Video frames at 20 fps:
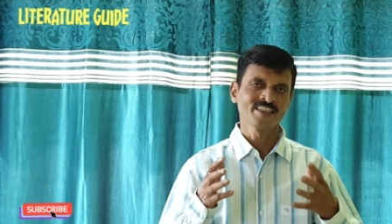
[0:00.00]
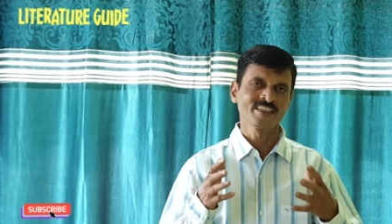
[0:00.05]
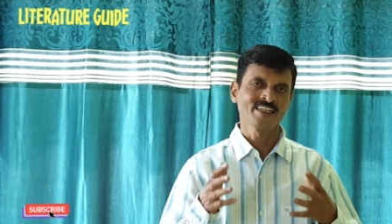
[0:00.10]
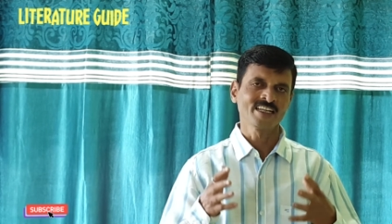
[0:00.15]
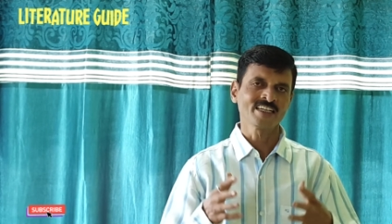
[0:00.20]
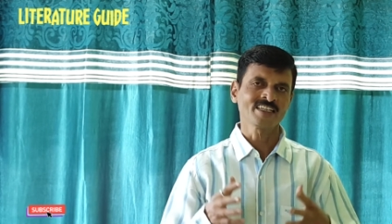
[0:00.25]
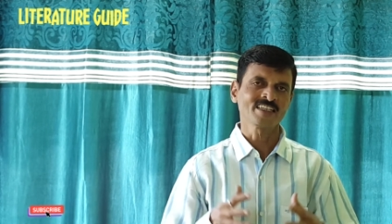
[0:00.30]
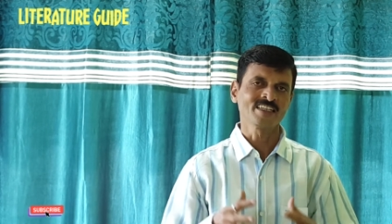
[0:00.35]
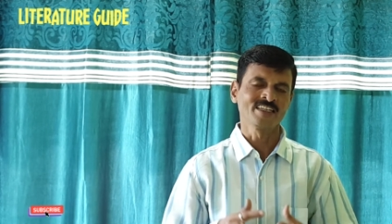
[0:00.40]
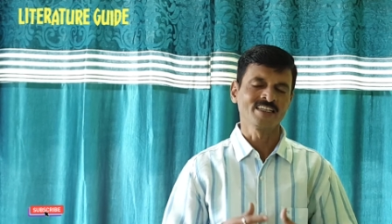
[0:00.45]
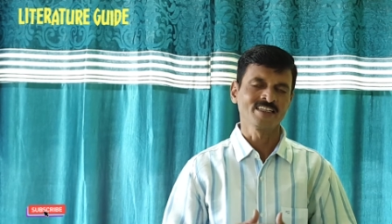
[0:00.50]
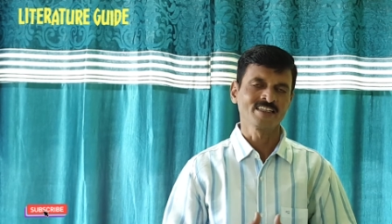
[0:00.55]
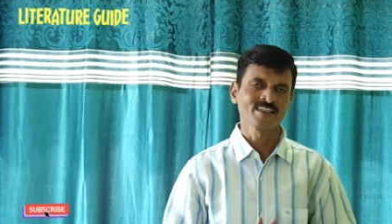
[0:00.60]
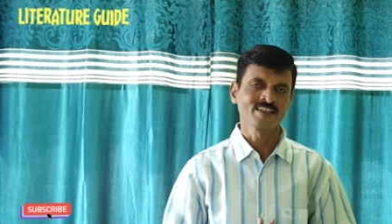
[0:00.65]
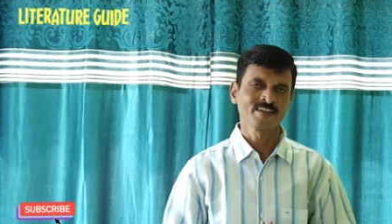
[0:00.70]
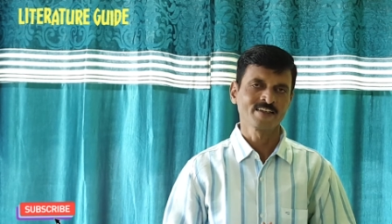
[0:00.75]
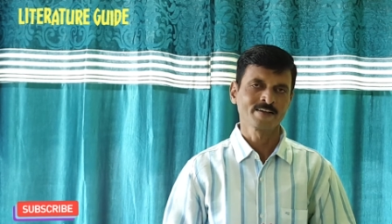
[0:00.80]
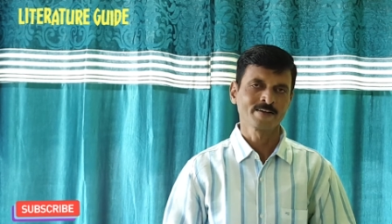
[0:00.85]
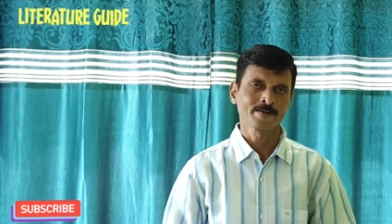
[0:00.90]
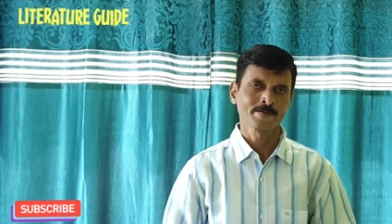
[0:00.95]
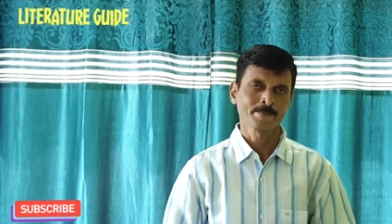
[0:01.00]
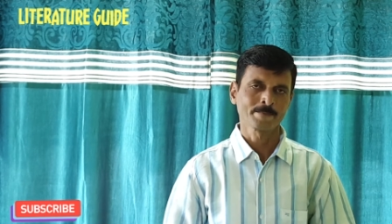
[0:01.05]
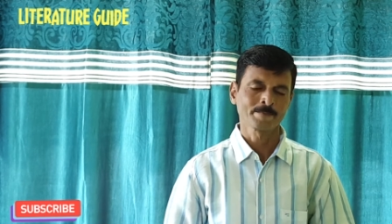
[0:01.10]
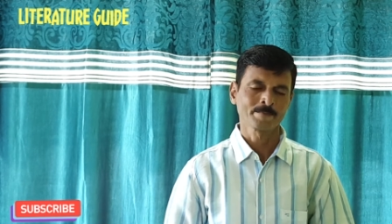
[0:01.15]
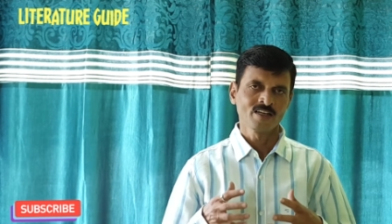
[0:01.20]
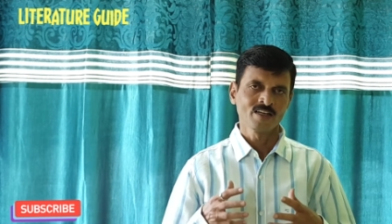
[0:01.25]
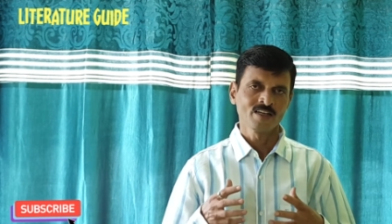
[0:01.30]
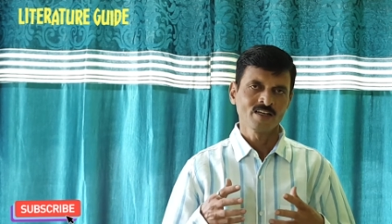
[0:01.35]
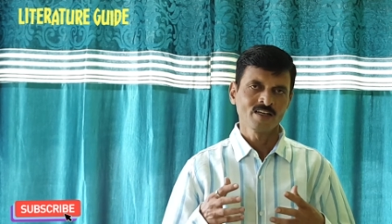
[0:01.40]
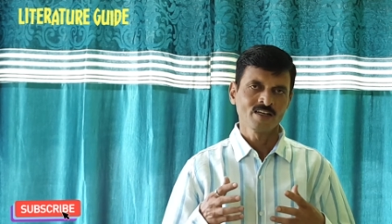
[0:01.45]
technique.
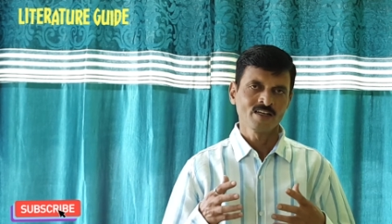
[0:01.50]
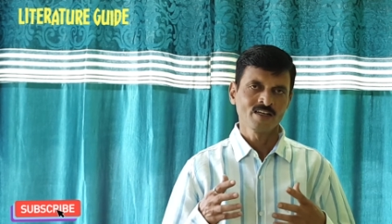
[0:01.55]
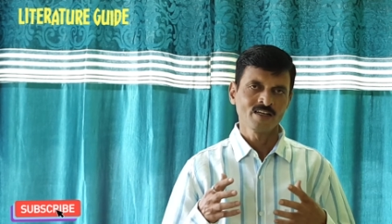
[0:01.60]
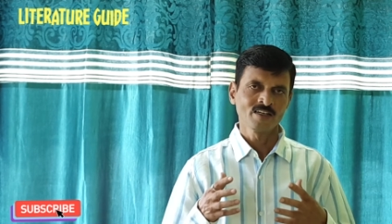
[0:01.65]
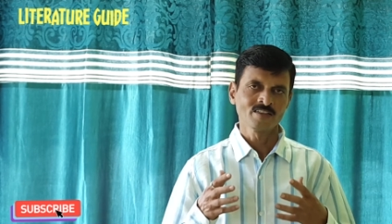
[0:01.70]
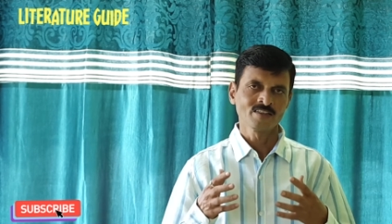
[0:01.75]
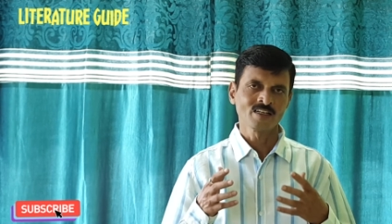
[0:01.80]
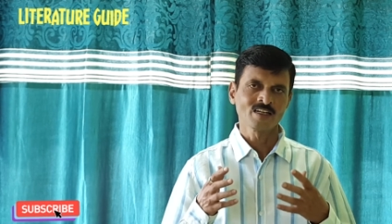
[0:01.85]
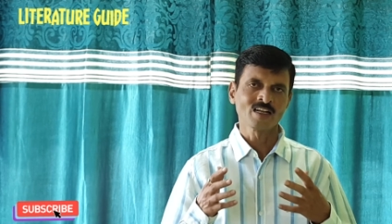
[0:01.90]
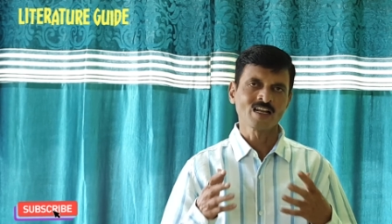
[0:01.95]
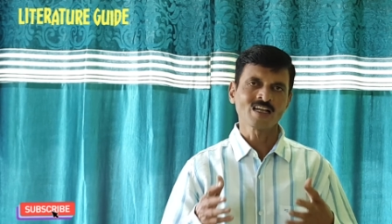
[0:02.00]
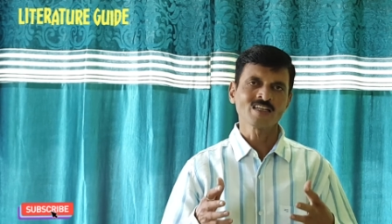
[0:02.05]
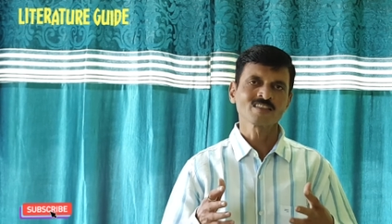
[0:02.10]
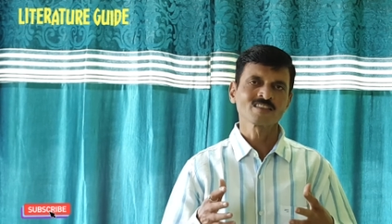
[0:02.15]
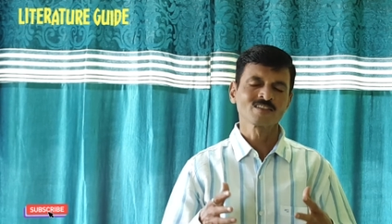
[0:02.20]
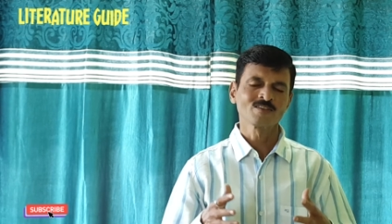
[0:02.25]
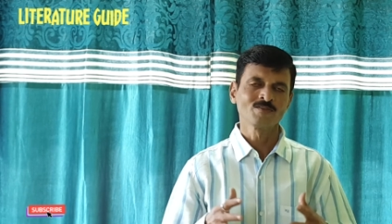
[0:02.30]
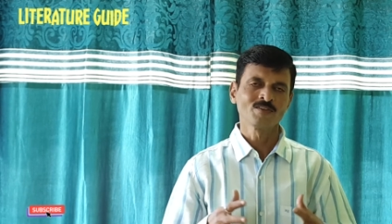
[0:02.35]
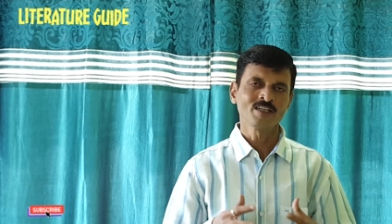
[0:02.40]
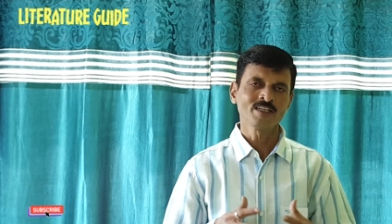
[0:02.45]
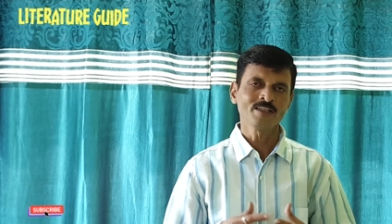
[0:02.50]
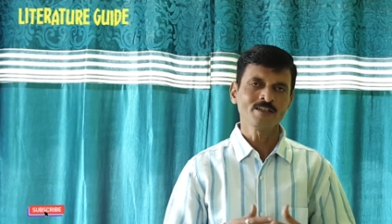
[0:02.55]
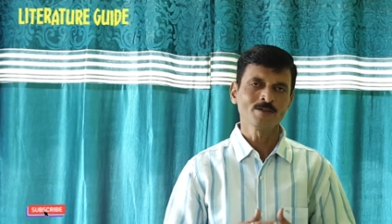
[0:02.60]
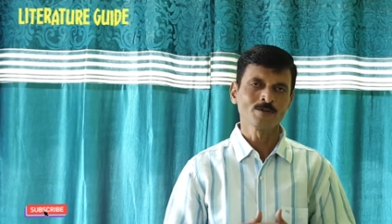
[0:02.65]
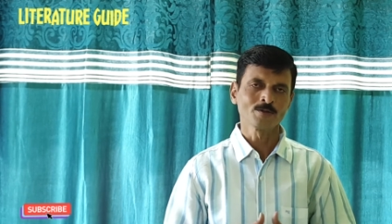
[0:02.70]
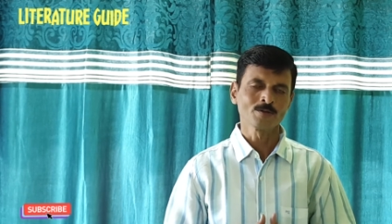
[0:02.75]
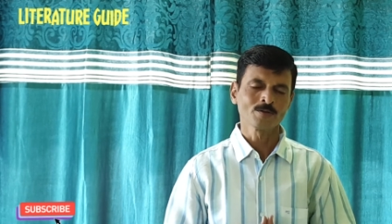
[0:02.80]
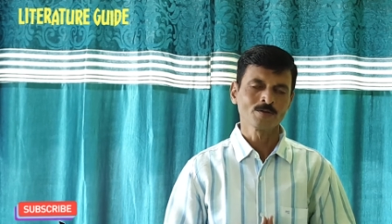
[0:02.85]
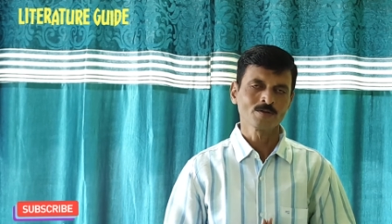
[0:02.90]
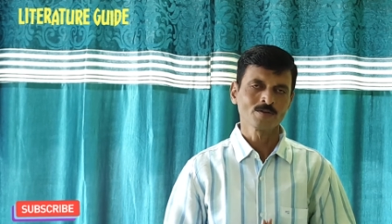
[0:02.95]
In the last
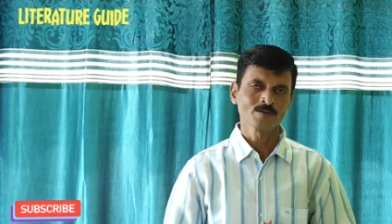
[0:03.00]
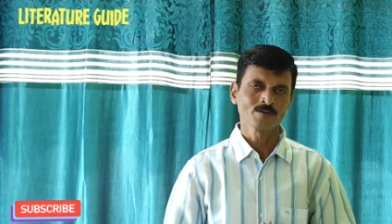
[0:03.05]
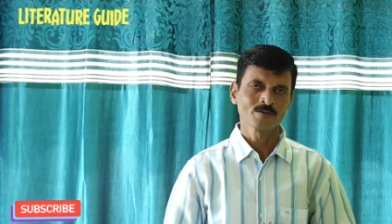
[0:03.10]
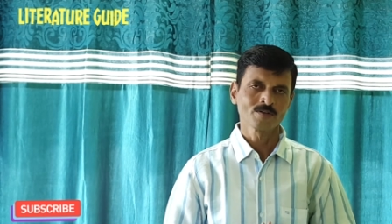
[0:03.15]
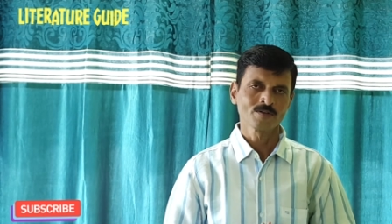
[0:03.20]
video,